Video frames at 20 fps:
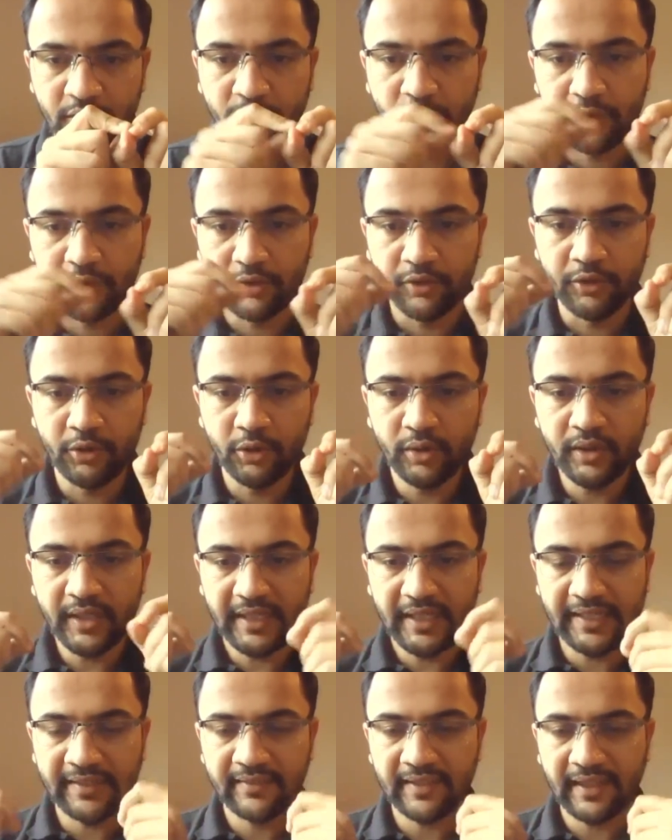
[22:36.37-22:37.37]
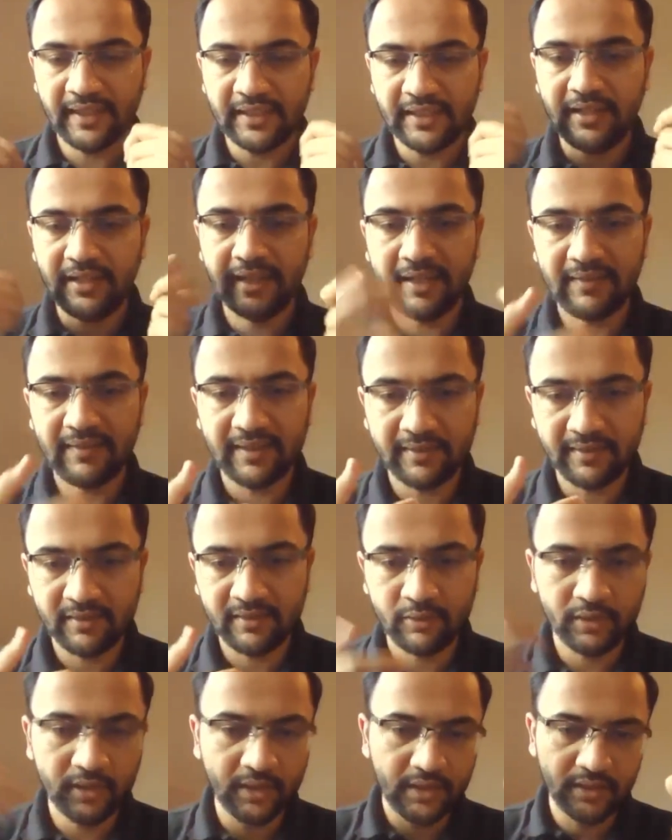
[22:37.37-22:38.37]
So you don't exactly have
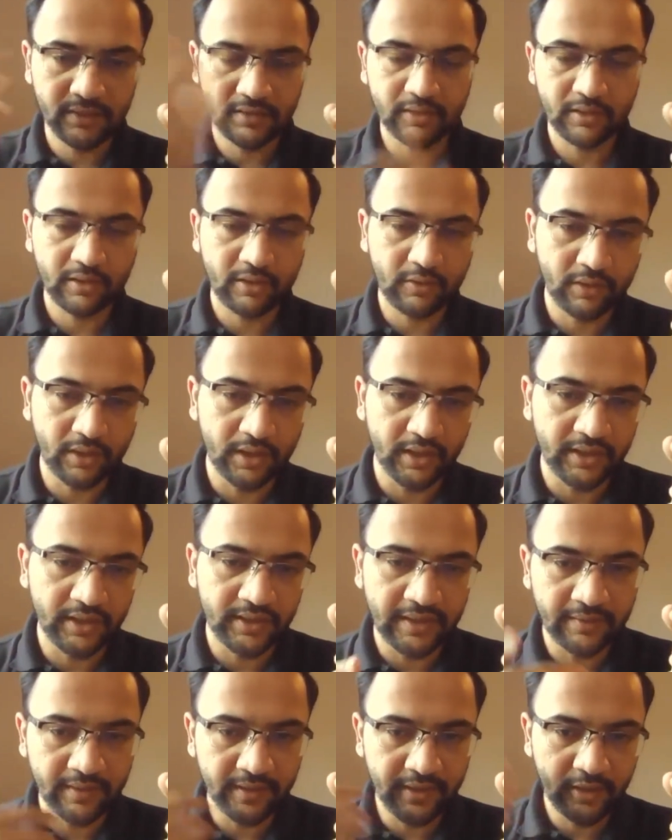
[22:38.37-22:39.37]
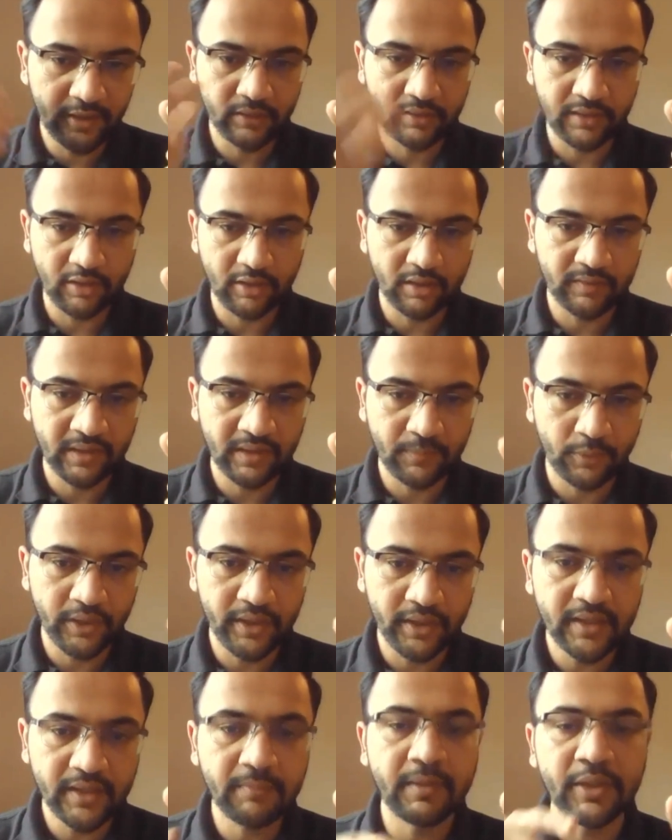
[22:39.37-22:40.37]
access to the density or color of that
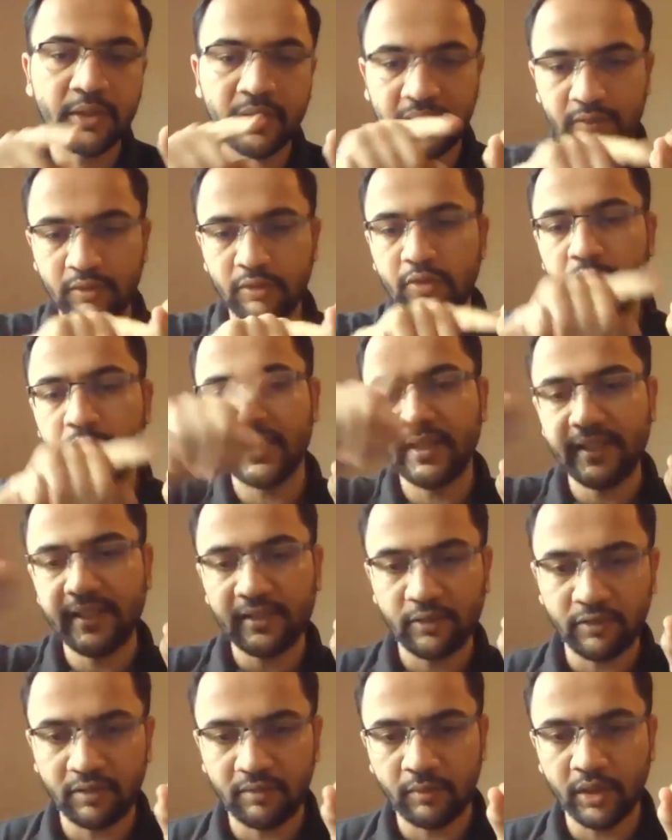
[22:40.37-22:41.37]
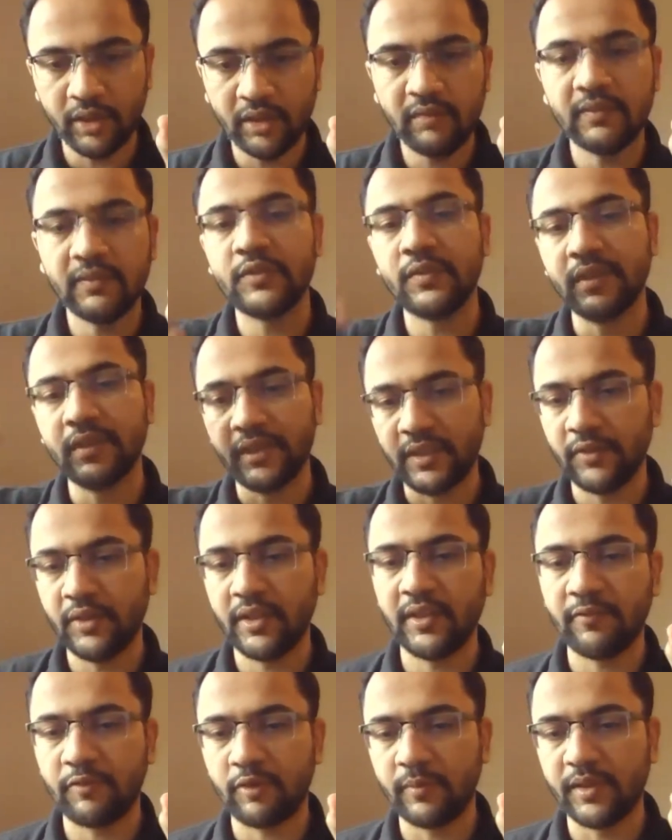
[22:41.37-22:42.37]
point, but you have to query it through a model which will
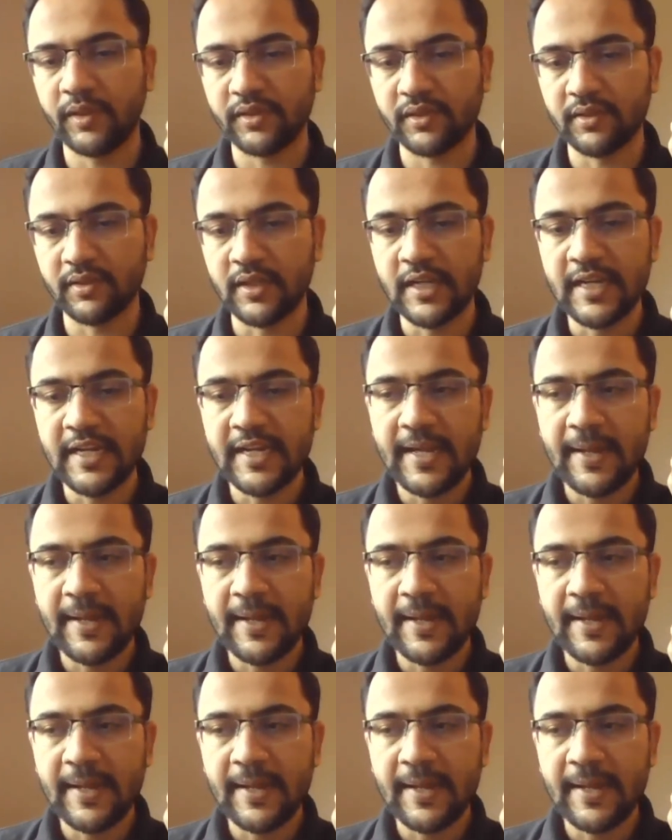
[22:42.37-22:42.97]
give the information.